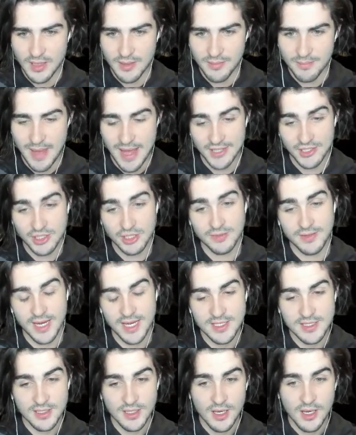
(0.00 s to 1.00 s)
magic
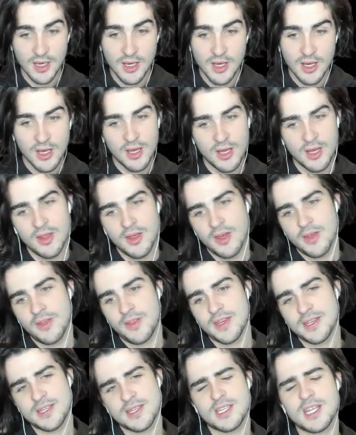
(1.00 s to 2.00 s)
device.
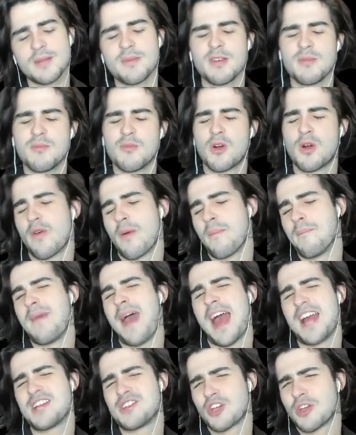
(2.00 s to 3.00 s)
This is going to be more of a
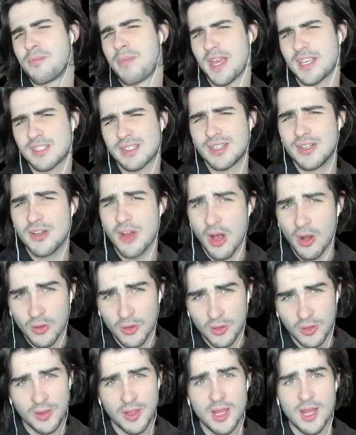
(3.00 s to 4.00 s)
magic based
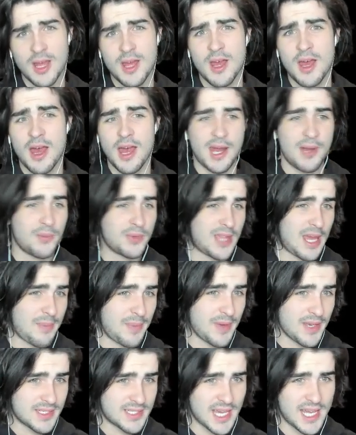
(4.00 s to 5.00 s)
knuckle, and with that
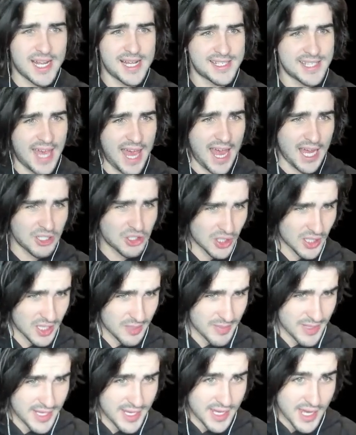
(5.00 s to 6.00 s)
being said, it's actually
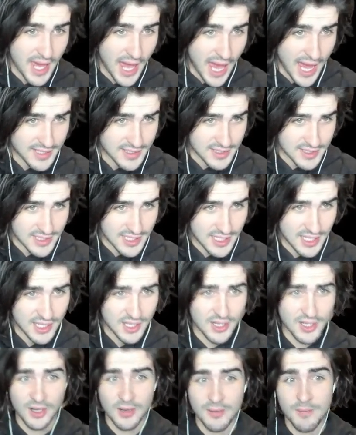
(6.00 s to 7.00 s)
going to be S
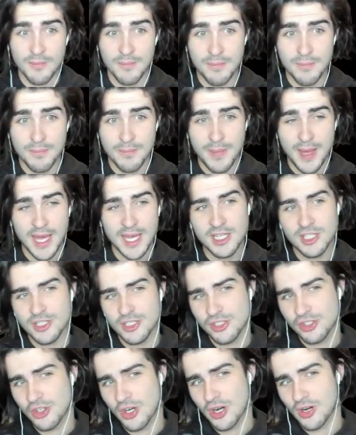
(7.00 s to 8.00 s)
tier.
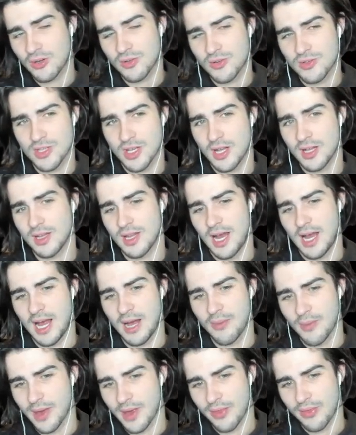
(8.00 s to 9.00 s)
Mage struggles a
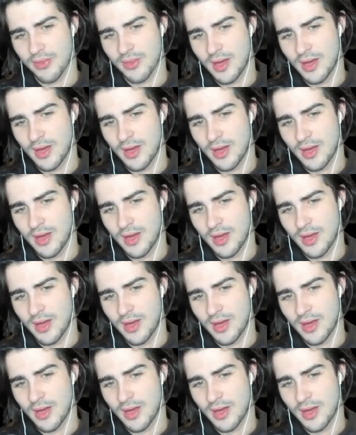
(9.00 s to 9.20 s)
lot with